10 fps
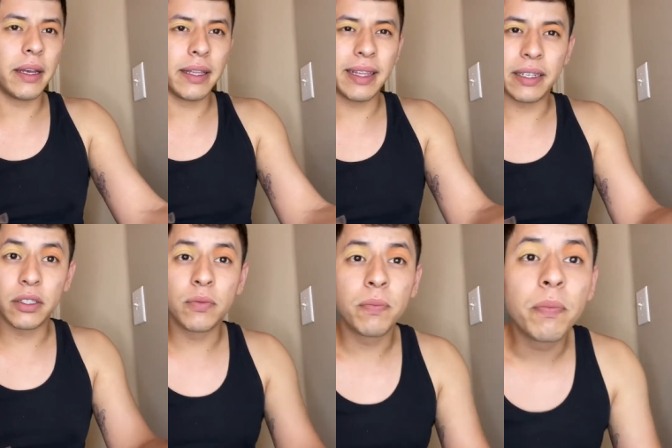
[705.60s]
they
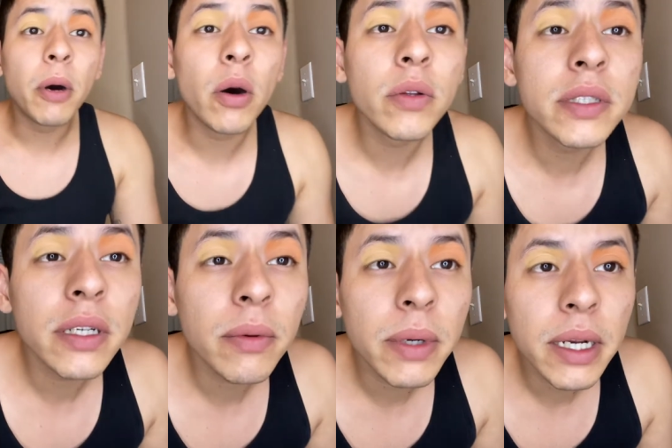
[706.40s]
both
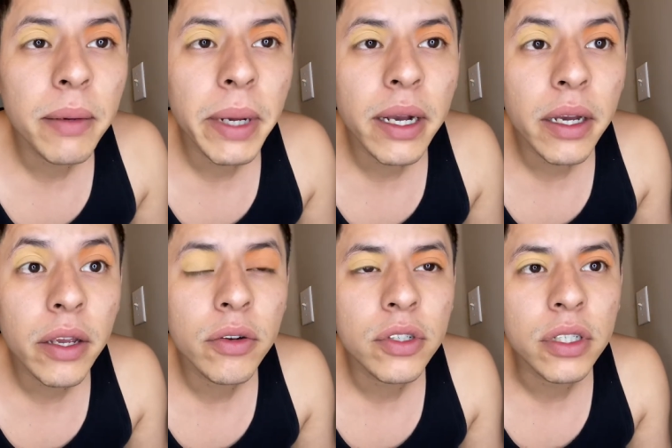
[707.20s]
didn't really make a
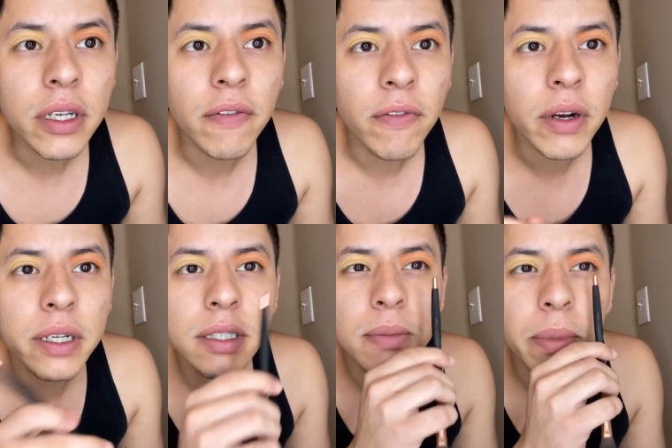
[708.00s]
huge
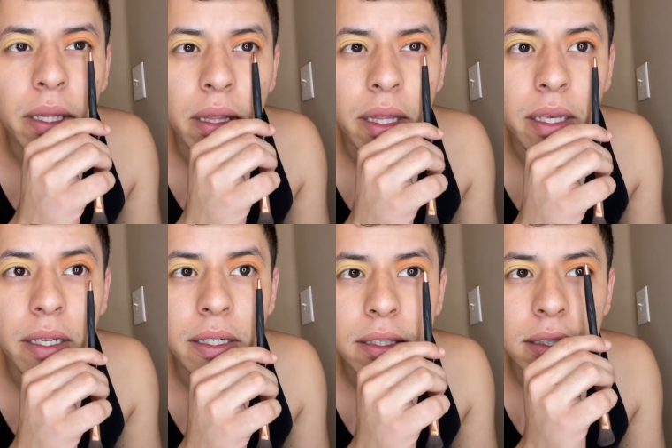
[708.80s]
difference, but
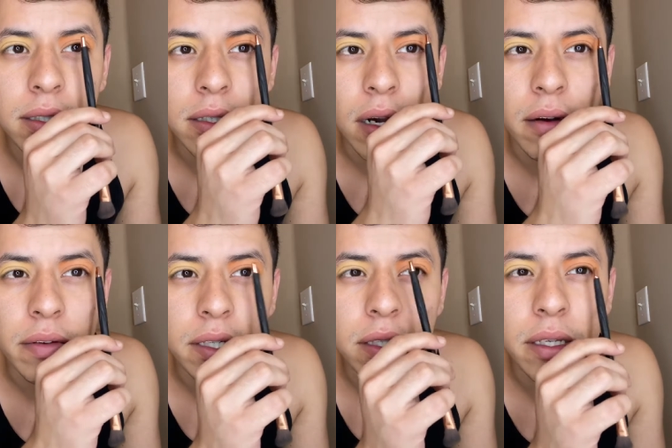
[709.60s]
this is
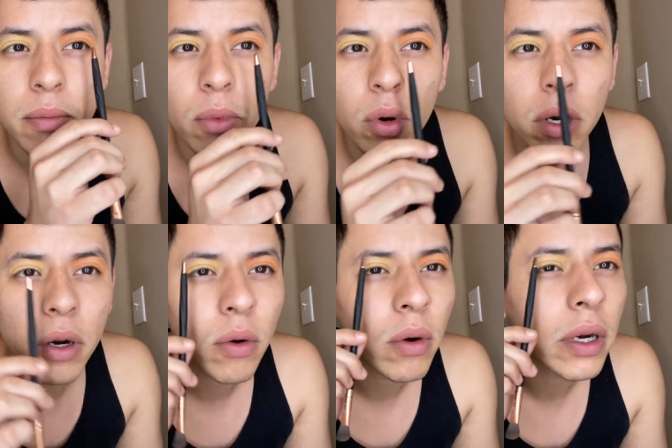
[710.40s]
obviously more
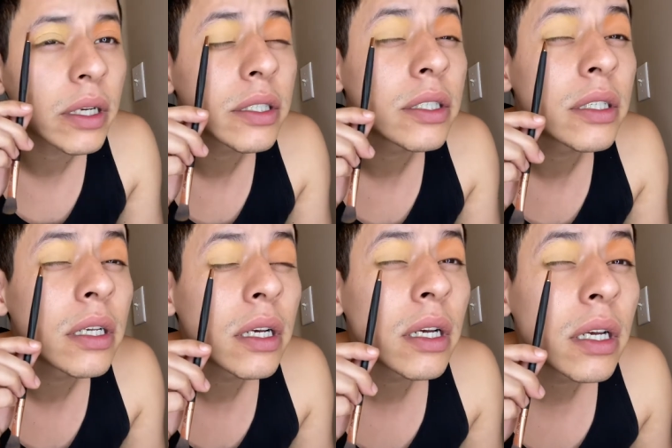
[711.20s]
orange.
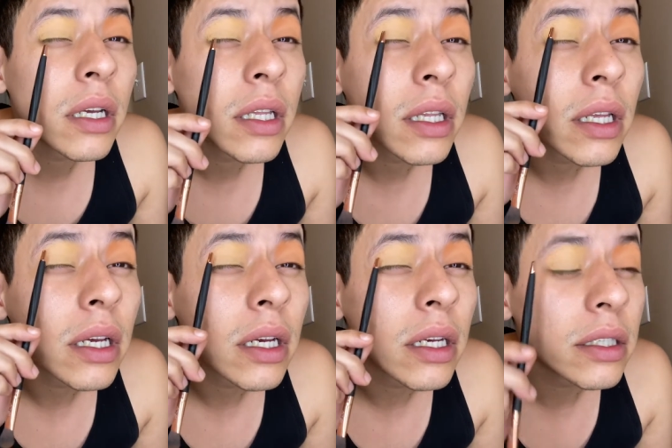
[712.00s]

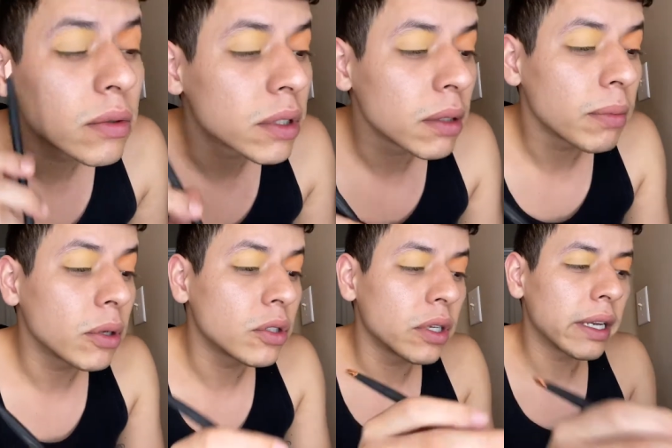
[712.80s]
This was
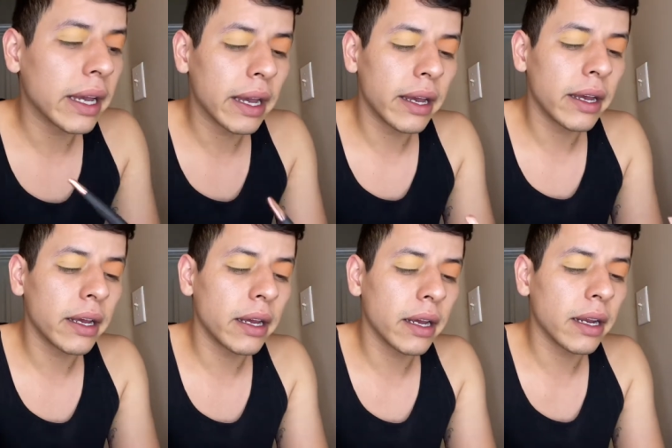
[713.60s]
supposed to
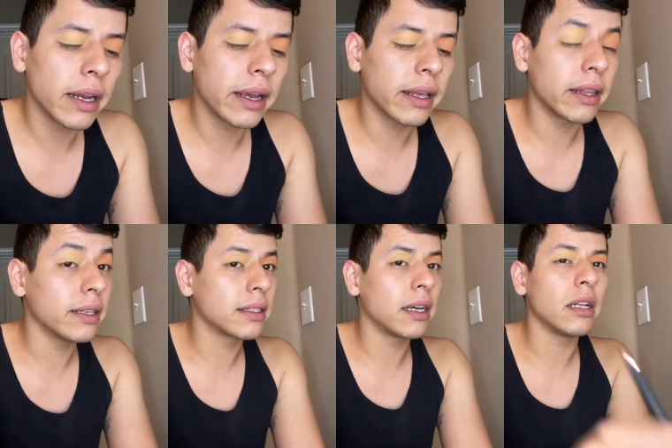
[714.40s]
get, like,
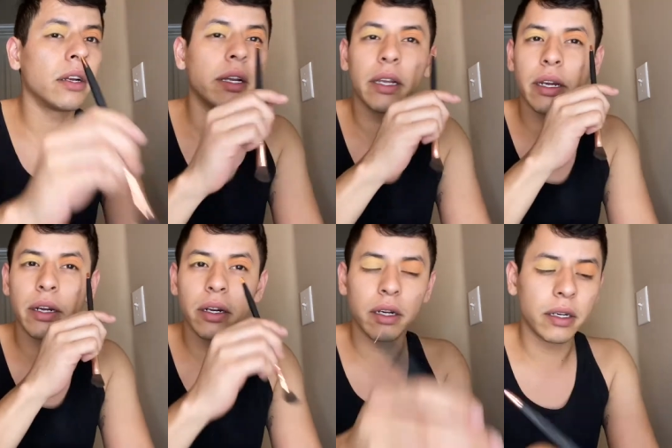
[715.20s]
this color
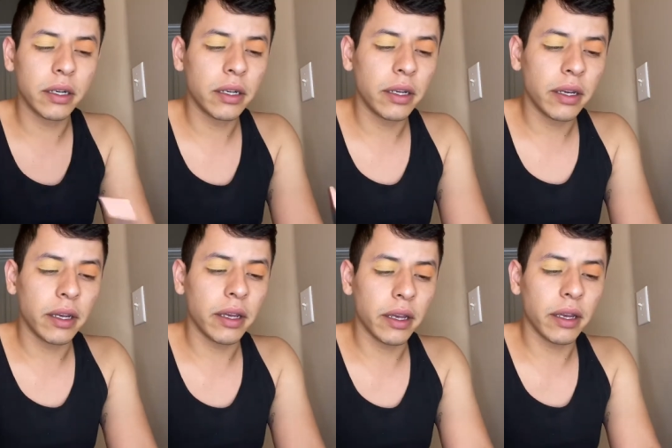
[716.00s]
here
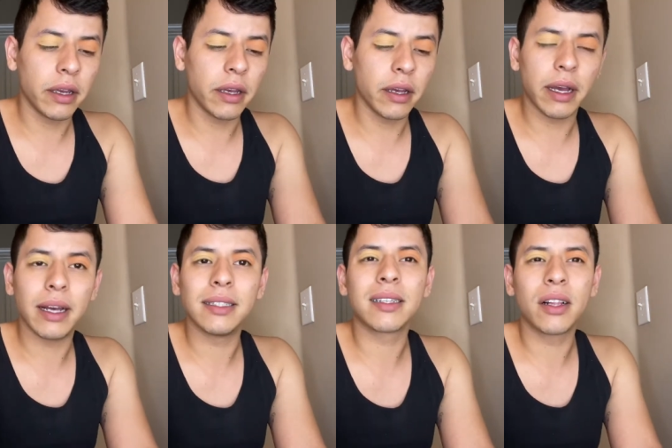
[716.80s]

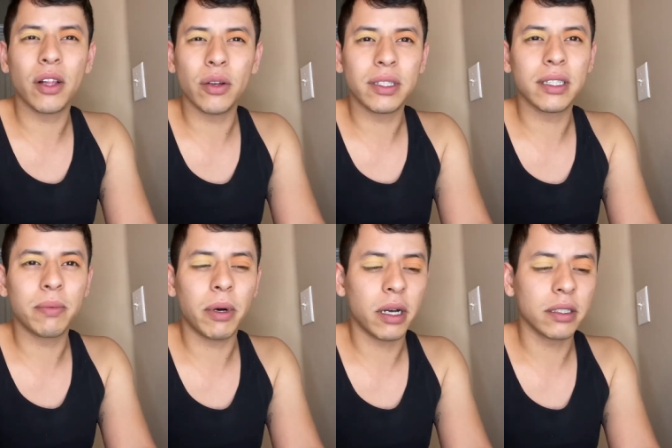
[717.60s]
as close as
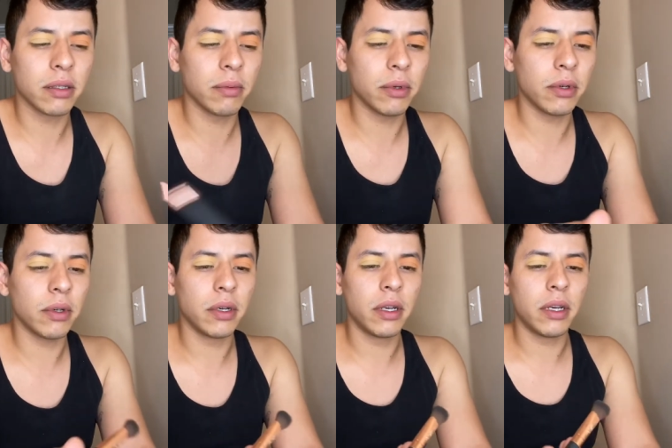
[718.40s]

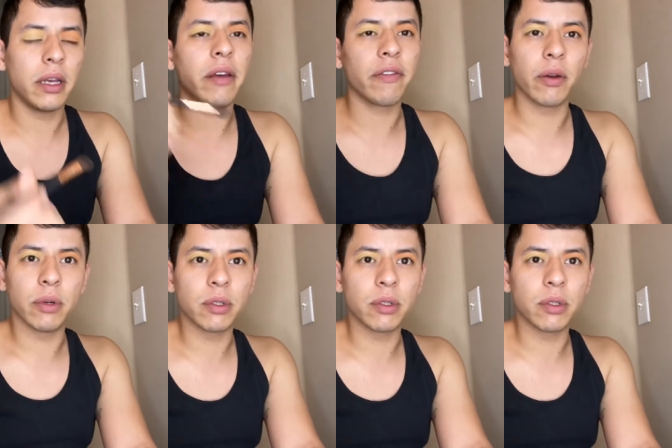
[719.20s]
possible if there was